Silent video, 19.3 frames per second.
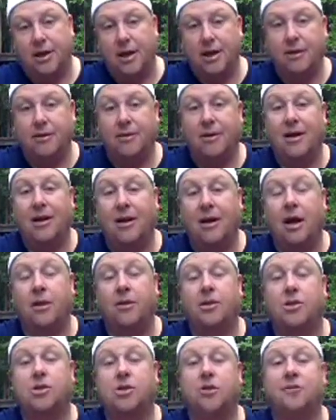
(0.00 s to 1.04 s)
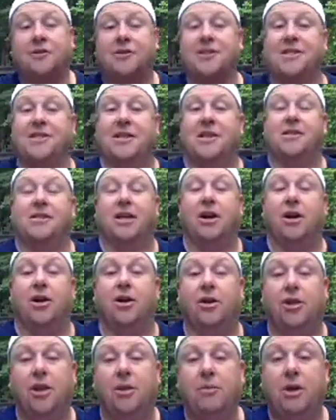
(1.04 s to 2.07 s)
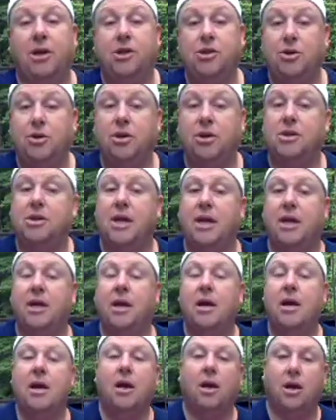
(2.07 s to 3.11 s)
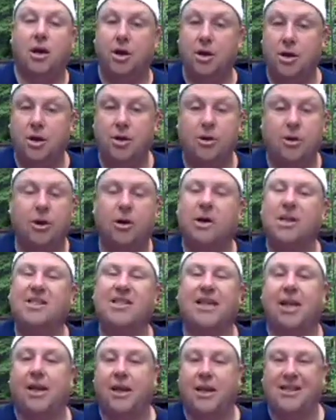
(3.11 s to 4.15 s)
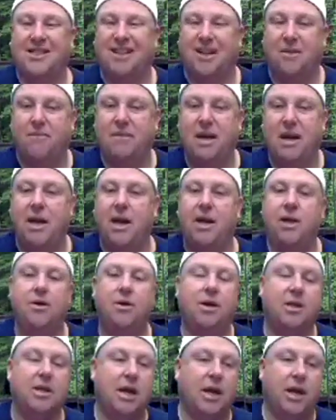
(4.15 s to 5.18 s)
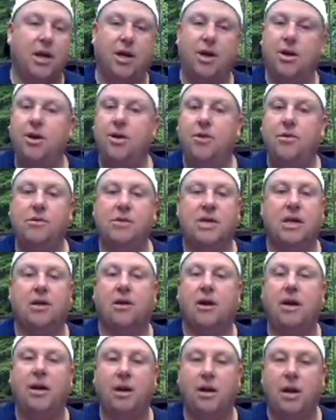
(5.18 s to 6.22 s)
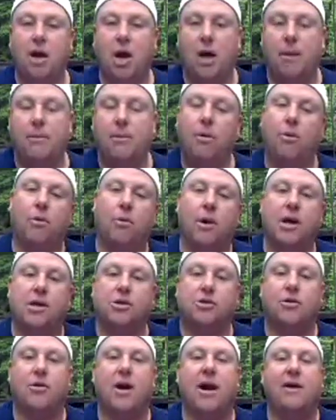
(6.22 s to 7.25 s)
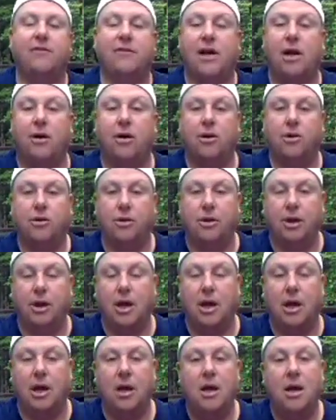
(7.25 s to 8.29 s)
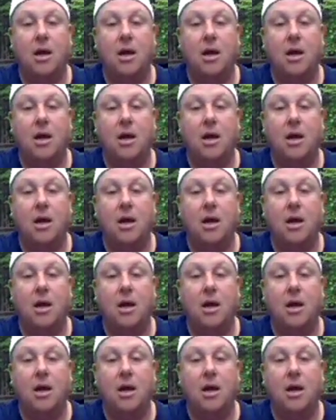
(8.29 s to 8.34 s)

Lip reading: thing? Well, on the surface, it sounds like a good thing because you can take canoe. They're going to sell it as an amenity. You can take canoes out there, any non-motorized craft out onto the